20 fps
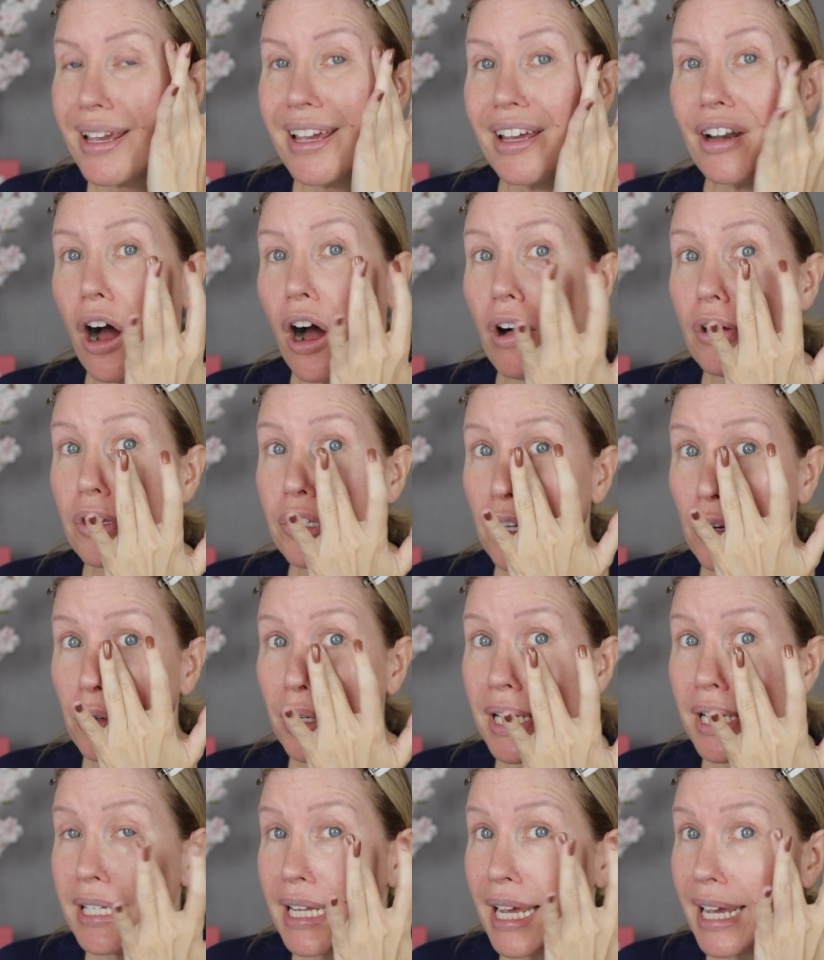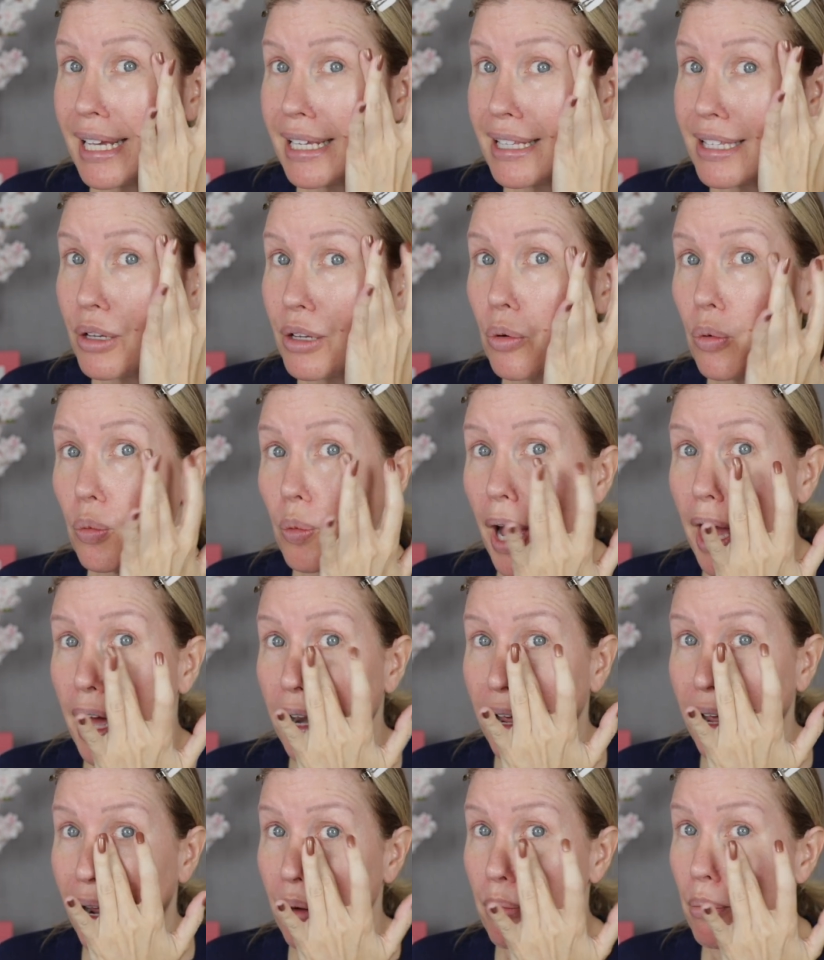It also contains
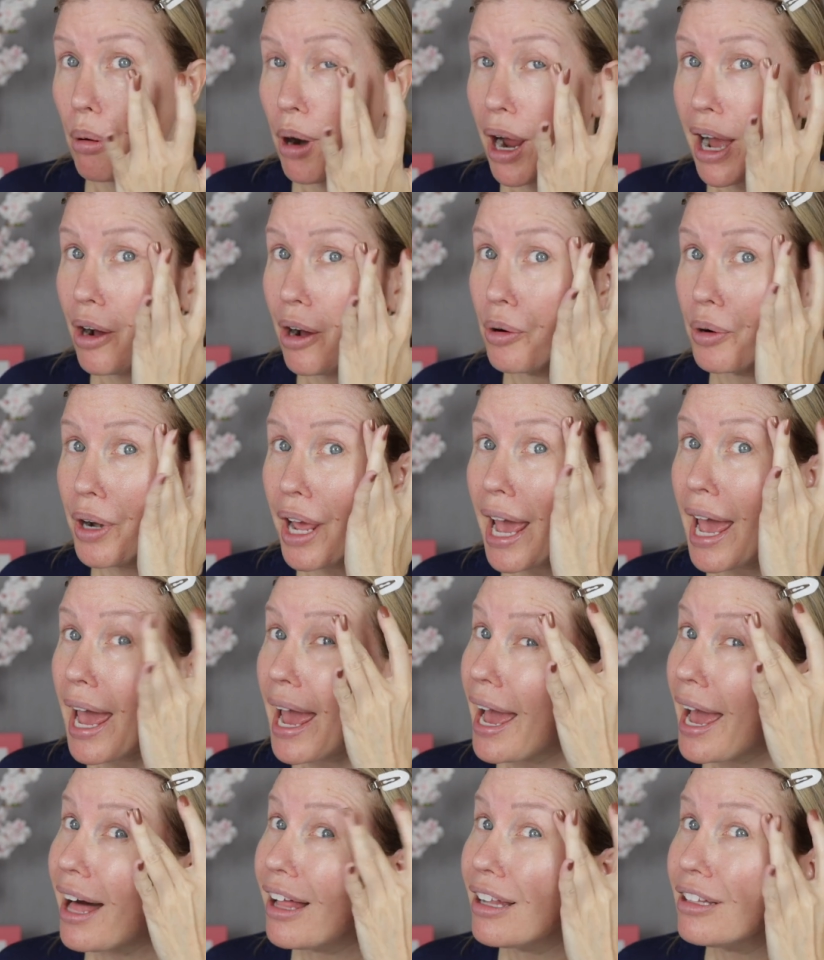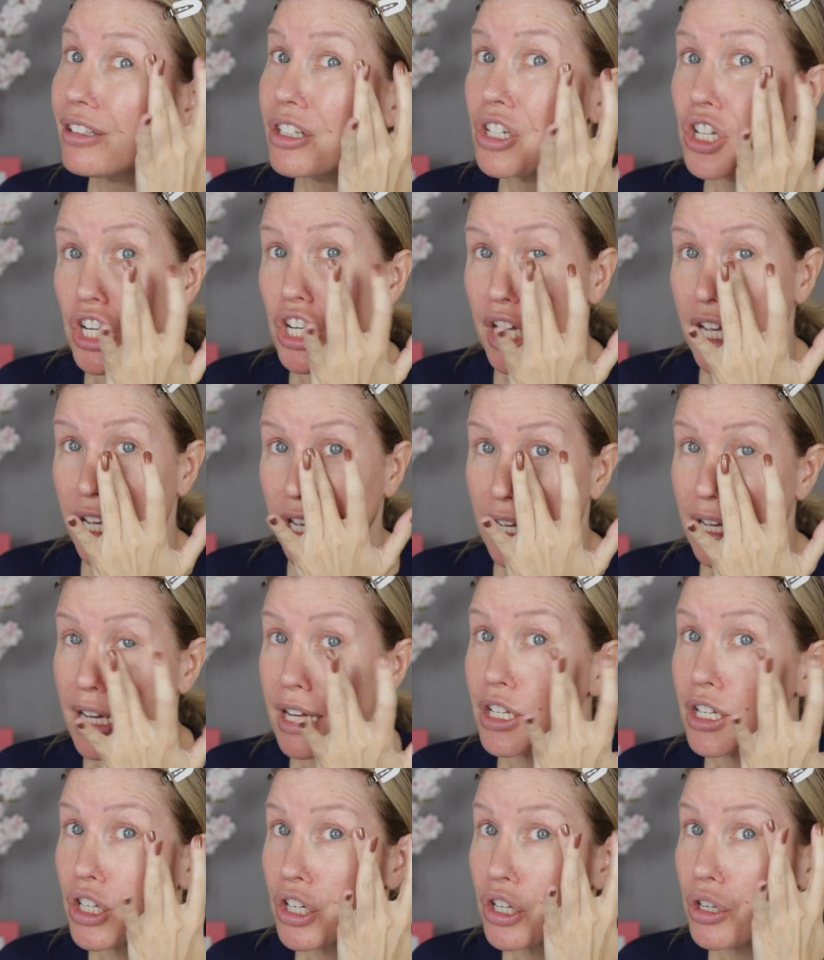red and brown
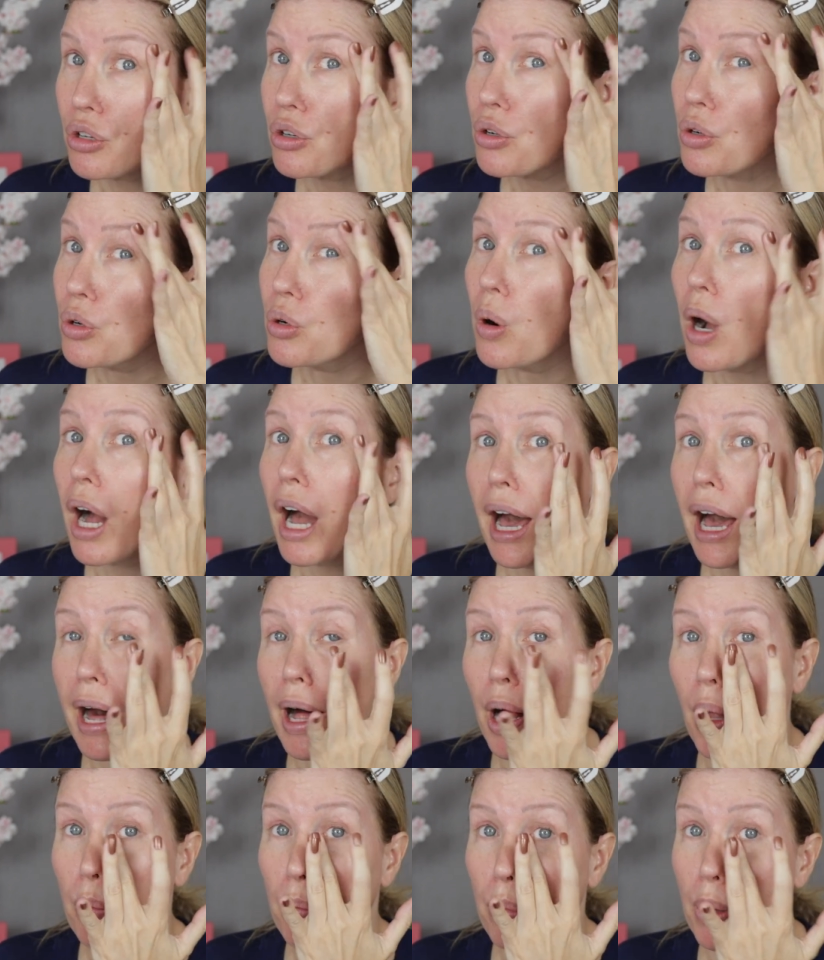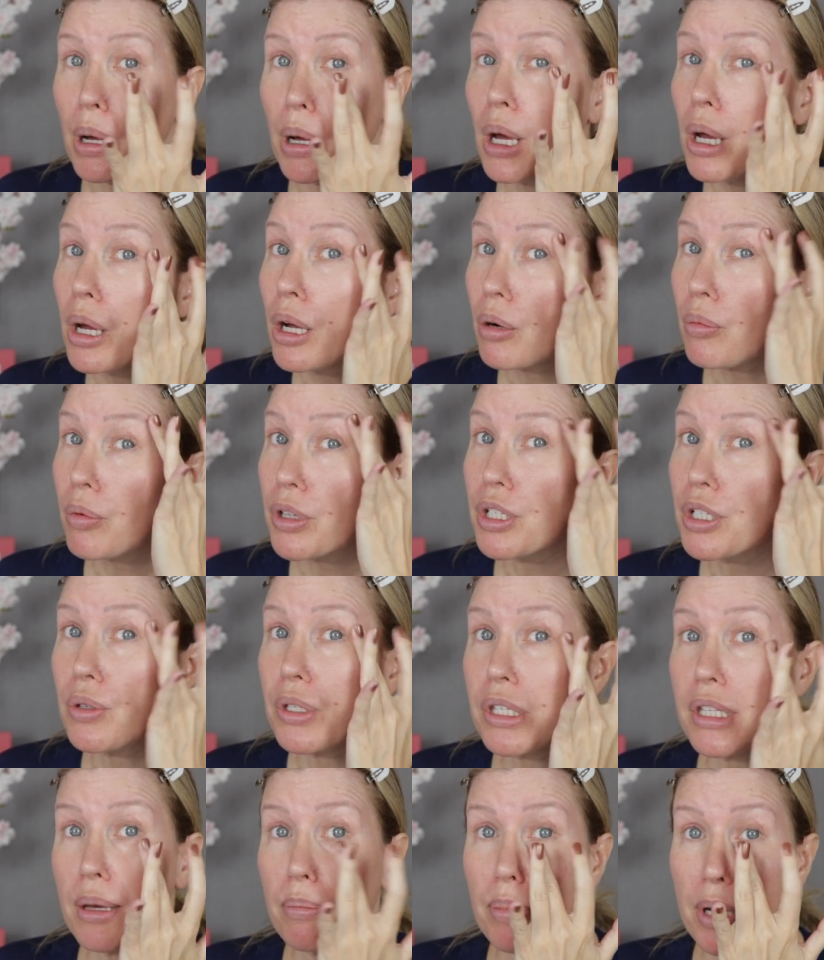algae to help
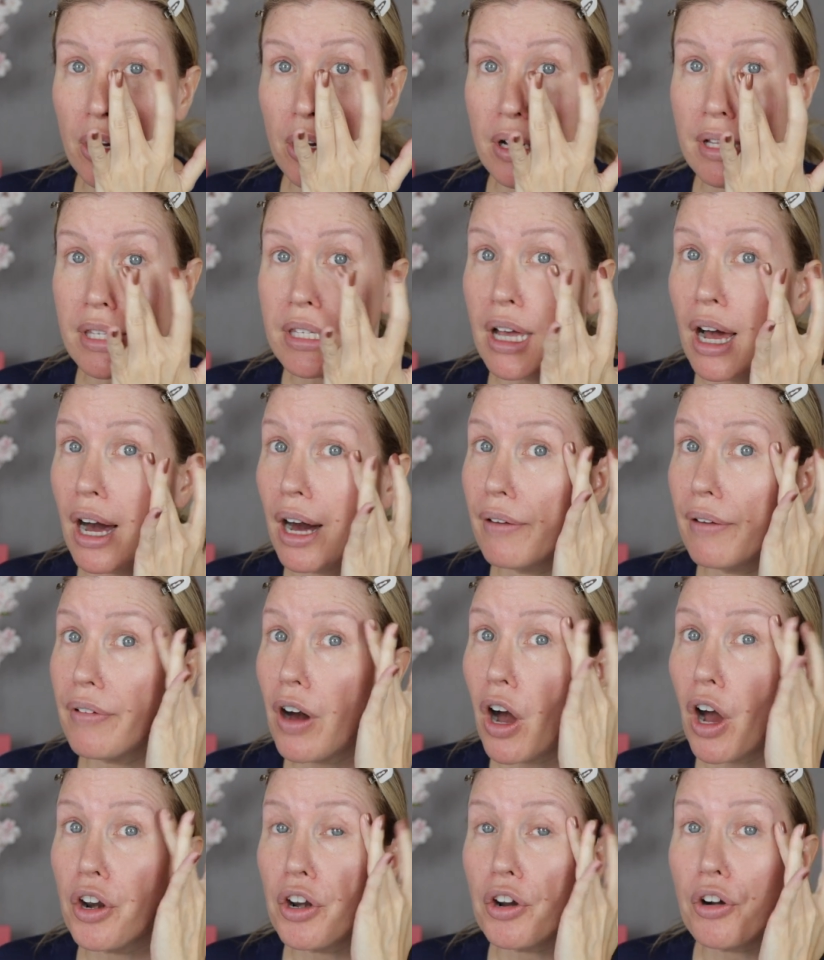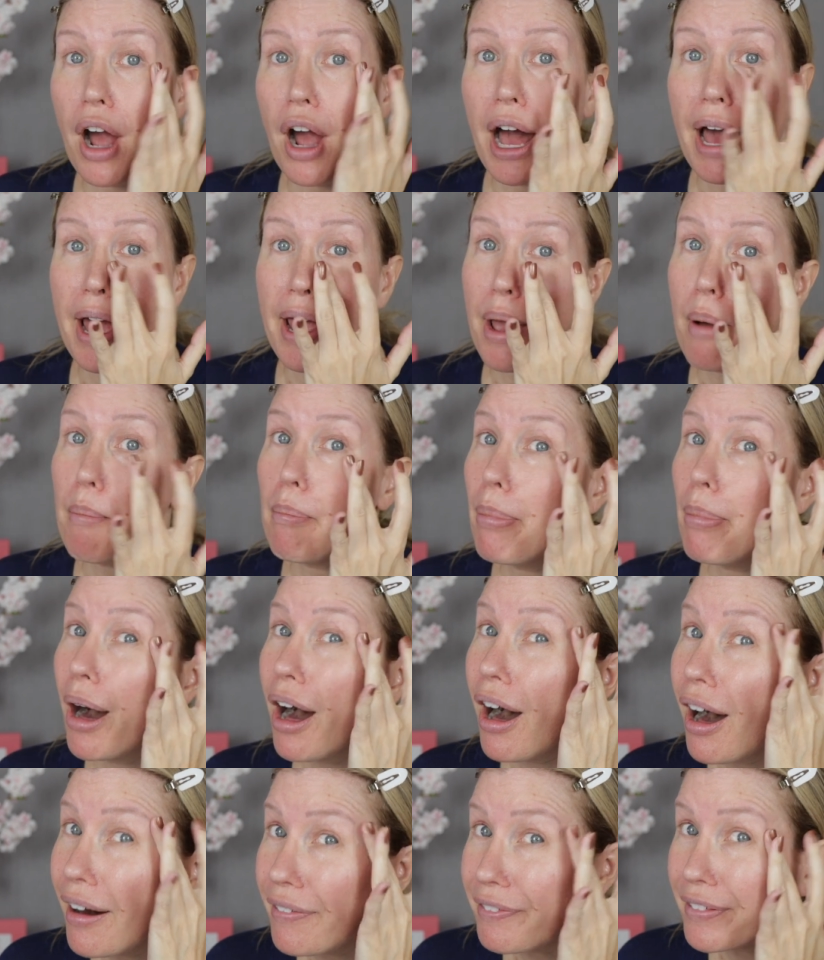reduce the appearance of under eye
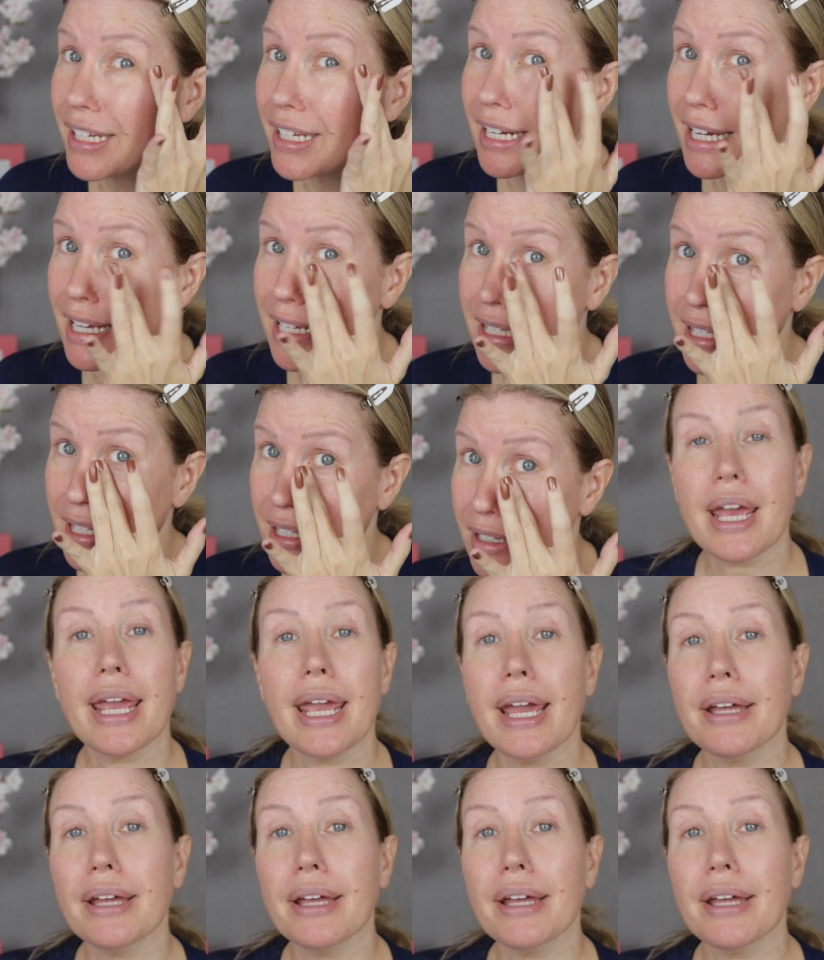puffiness.